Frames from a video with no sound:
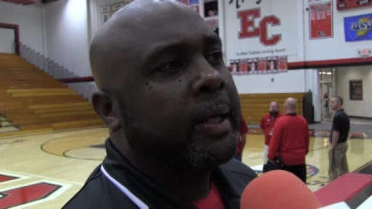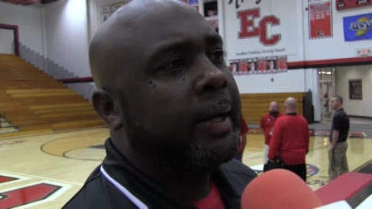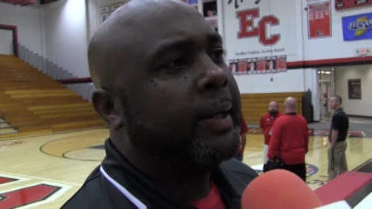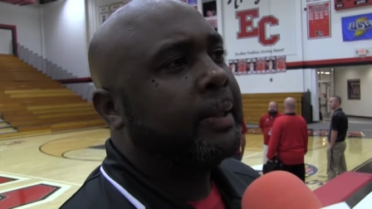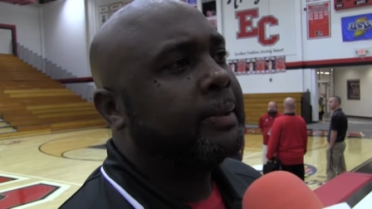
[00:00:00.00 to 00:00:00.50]

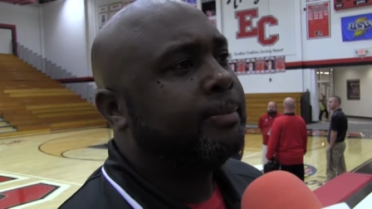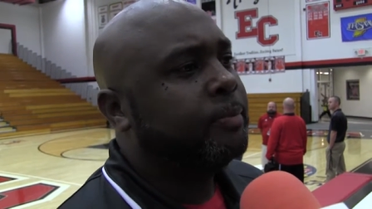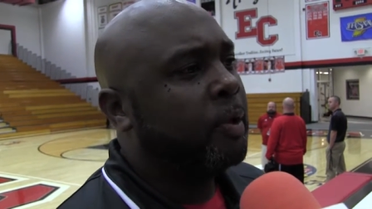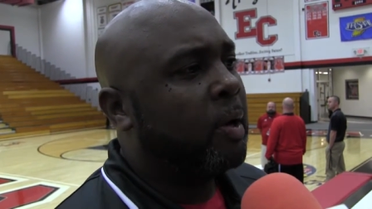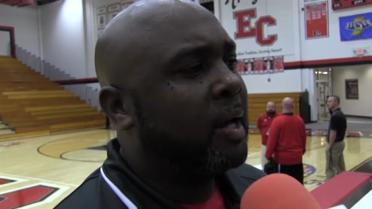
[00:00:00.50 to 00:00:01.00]
Um,
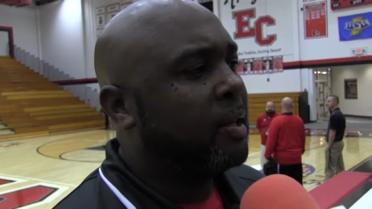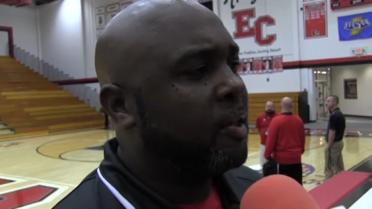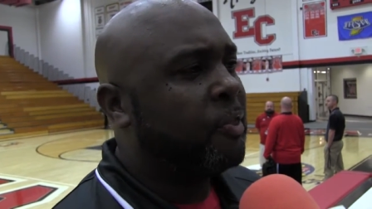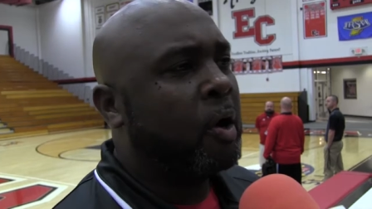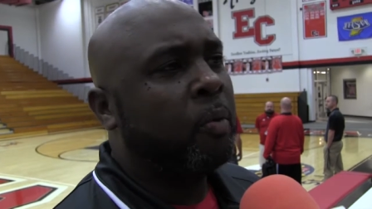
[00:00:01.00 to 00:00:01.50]
you know, I,
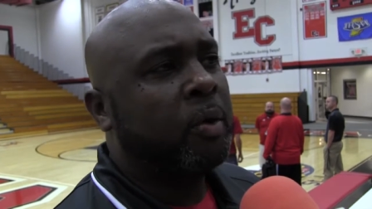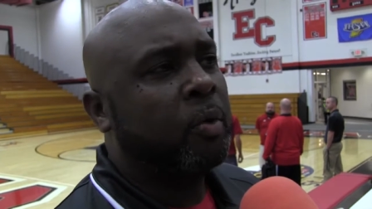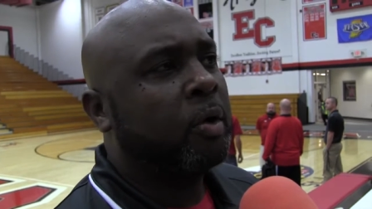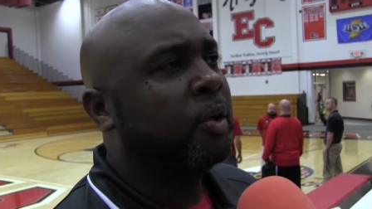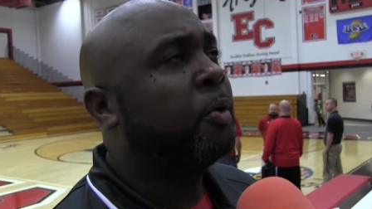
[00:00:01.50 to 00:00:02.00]
I, thought we
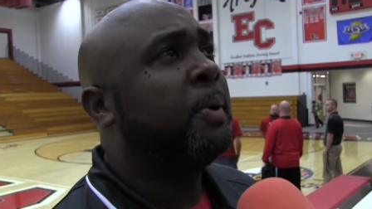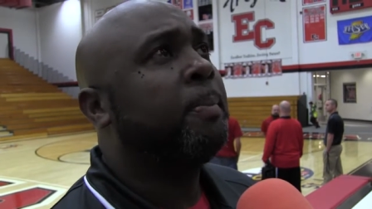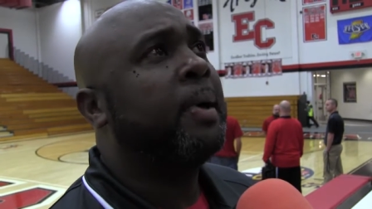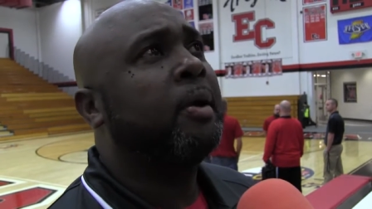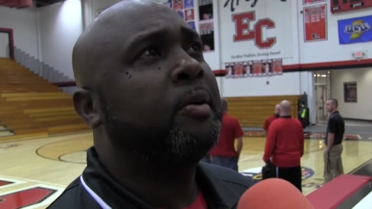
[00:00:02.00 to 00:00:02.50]
were a little
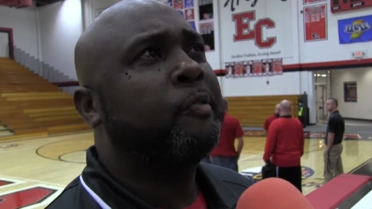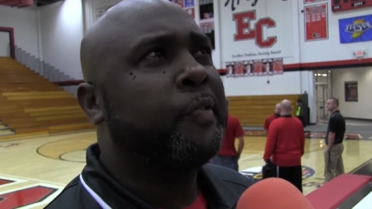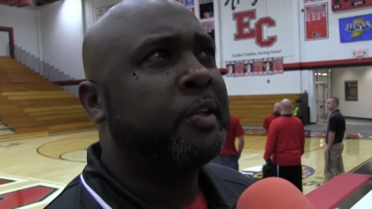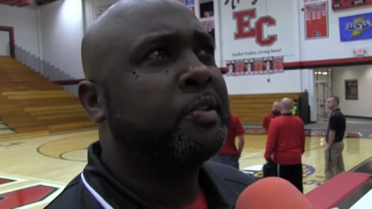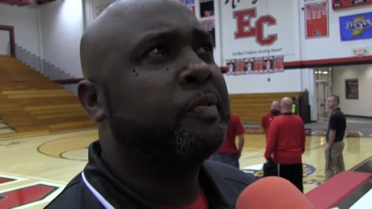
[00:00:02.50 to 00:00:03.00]
bit better
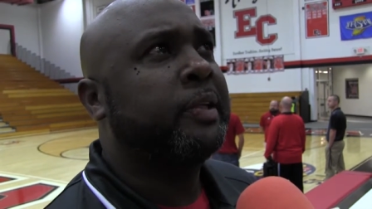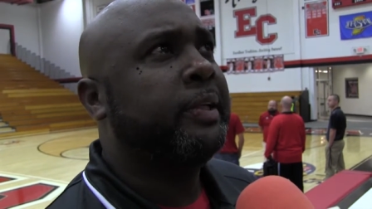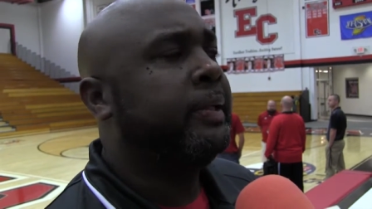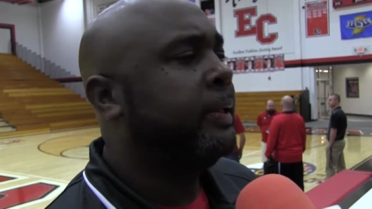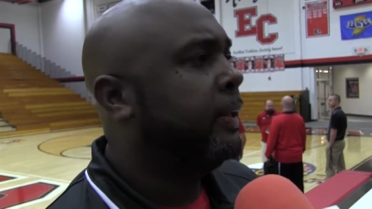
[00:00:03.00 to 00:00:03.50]
defensively.